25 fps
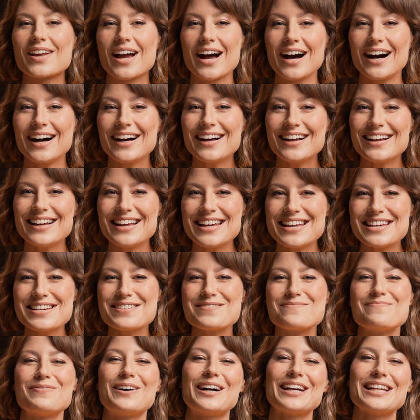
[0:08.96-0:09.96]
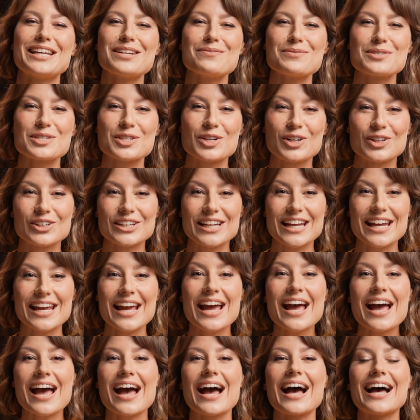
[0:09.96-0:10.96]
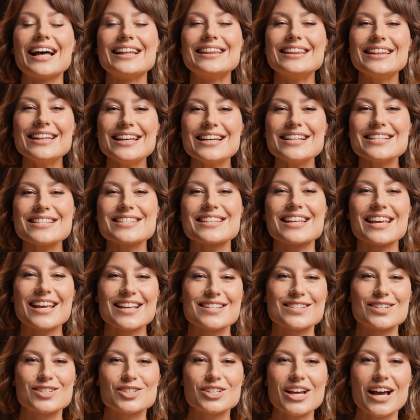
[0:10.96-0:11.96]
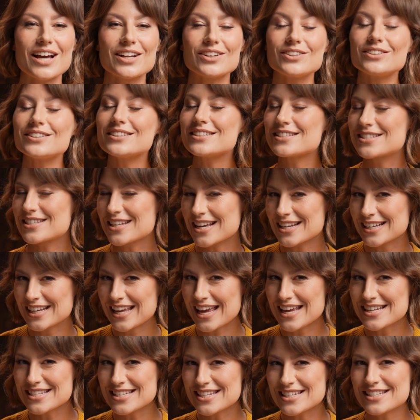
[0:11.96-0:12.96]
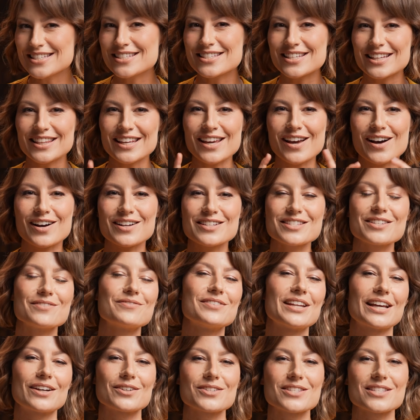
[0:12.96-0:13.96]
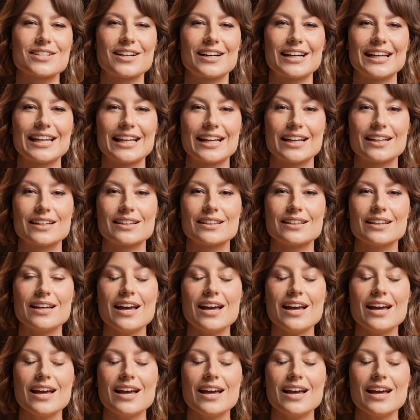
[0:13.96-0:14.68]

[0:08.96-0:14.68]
Hi, my name is Connie, and this is a channel dedicated to the art of nail styling.